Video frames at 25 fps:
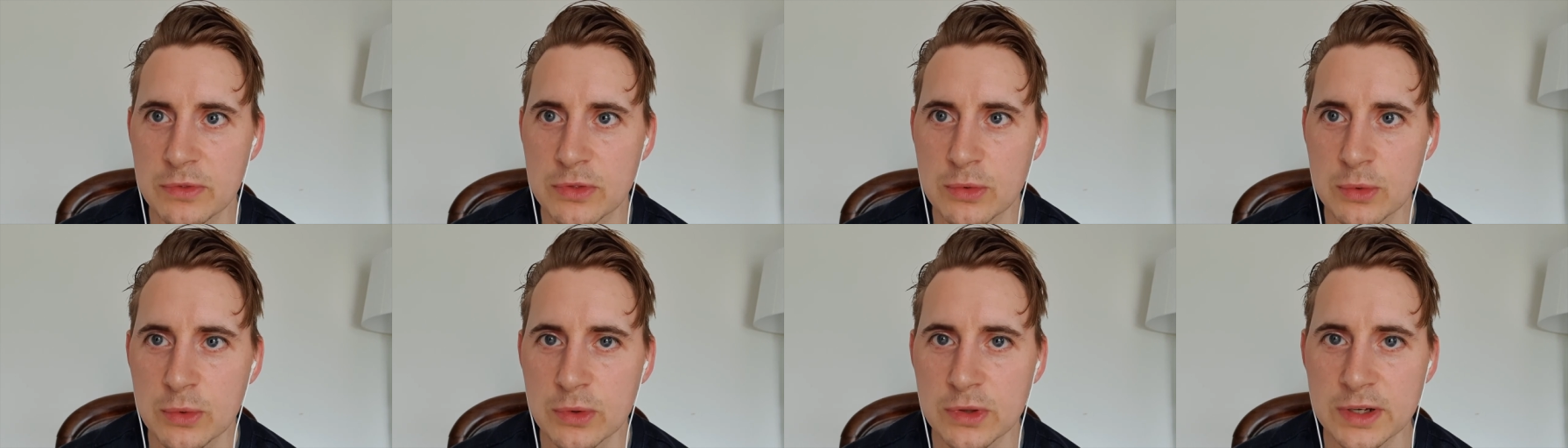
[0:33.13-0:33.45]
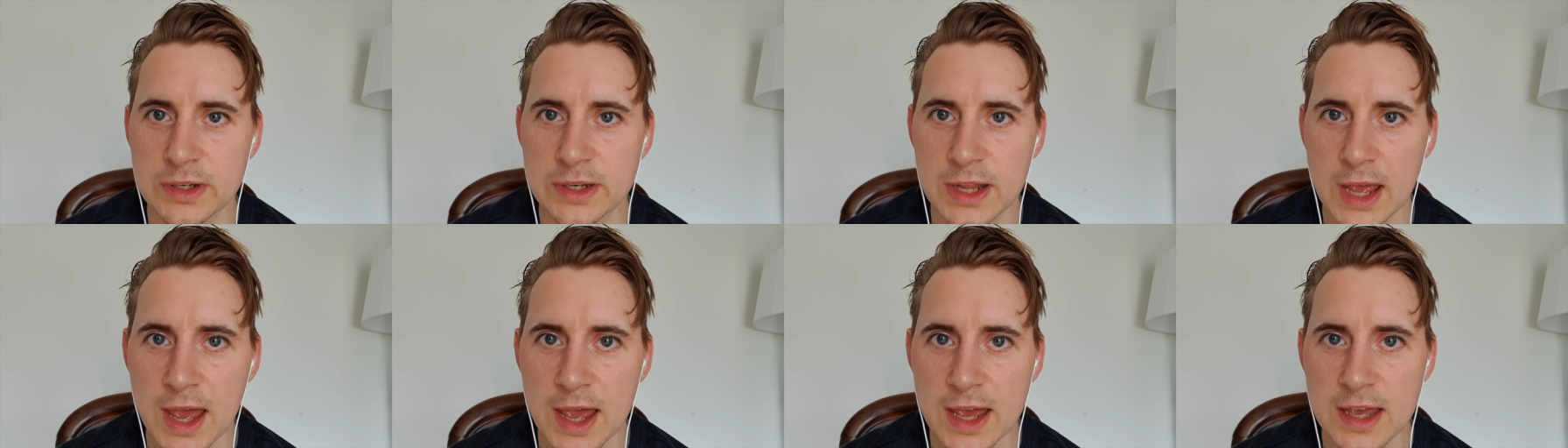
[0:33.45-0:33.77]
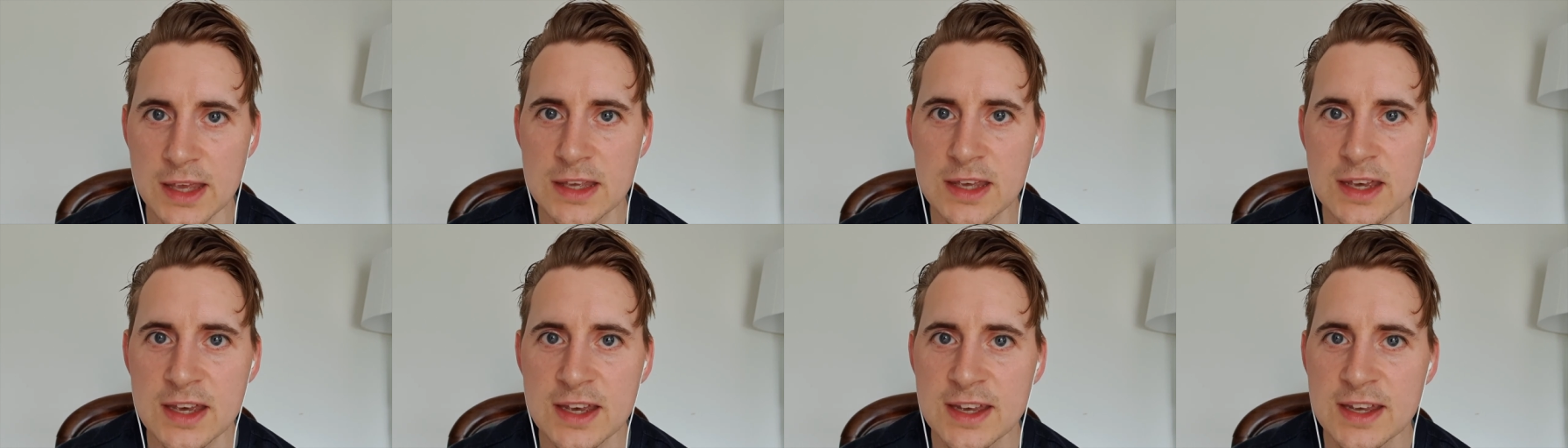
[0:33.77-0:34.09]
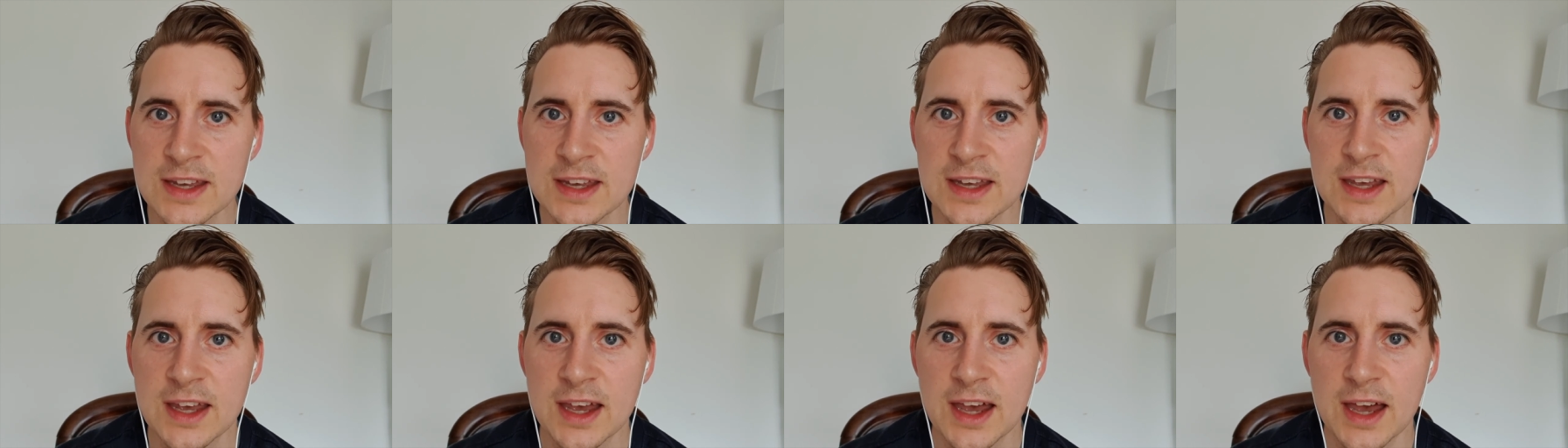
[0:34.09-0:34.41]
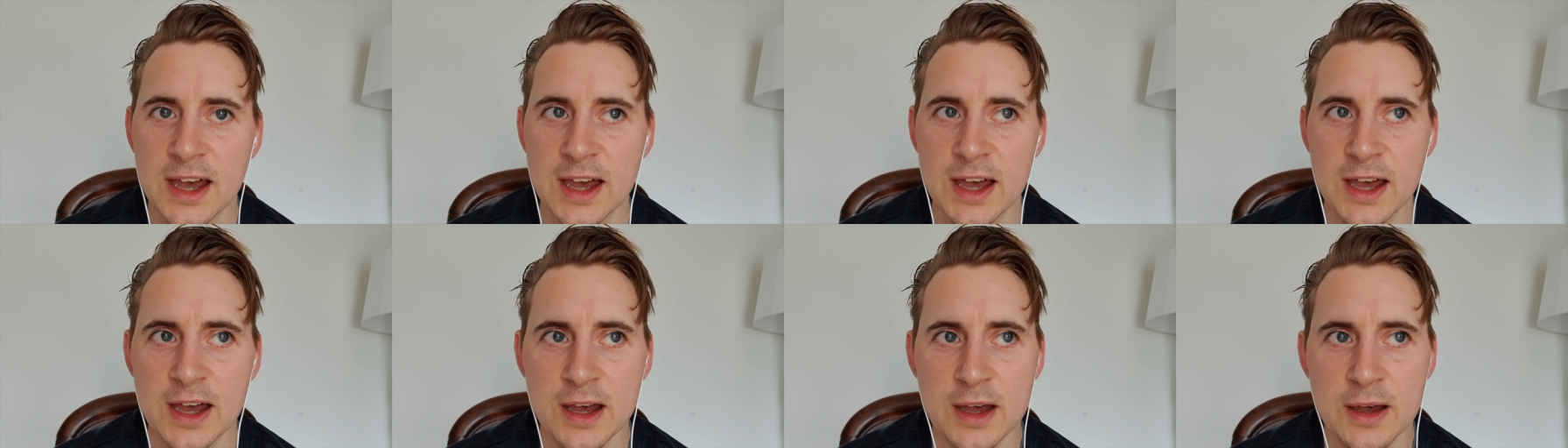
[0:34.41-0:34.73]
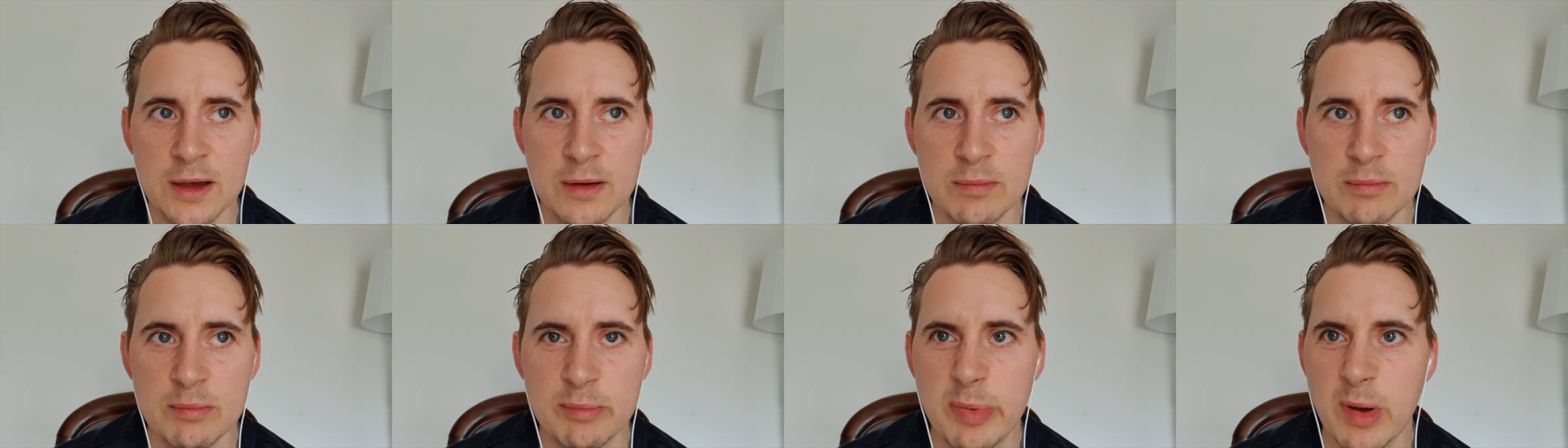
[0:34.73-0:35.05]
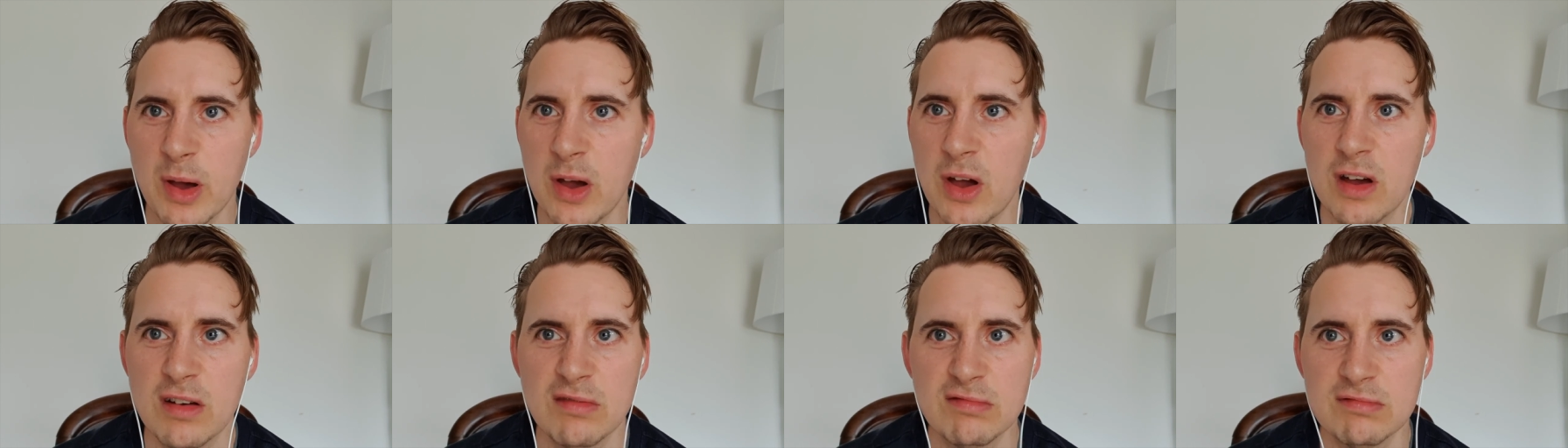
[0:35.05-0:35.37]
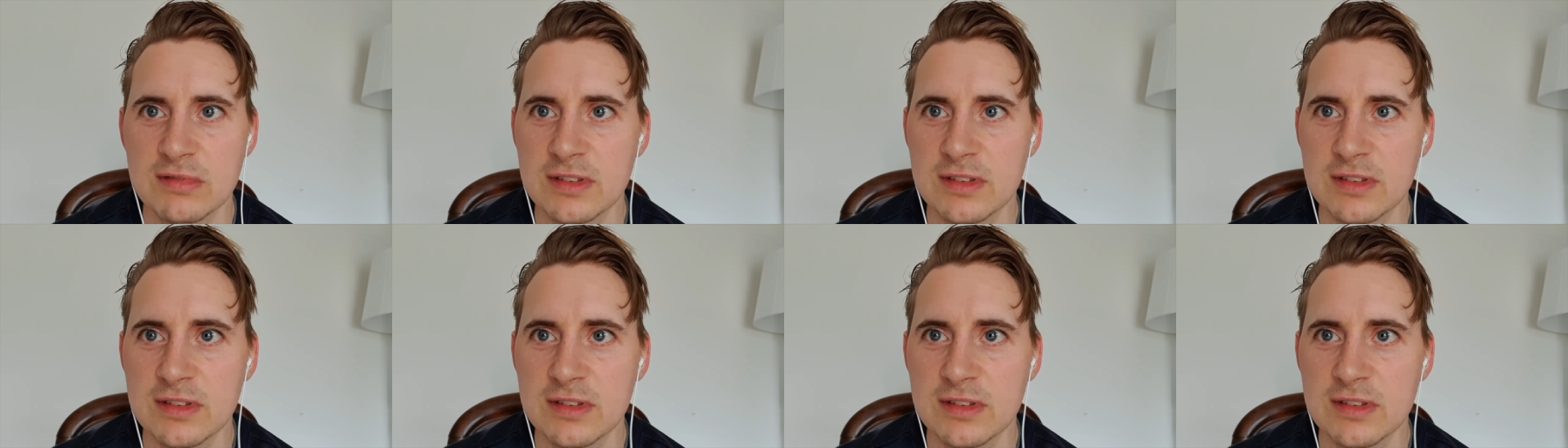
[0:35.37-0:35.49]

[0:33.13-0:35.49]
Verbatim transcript: through the day, um, but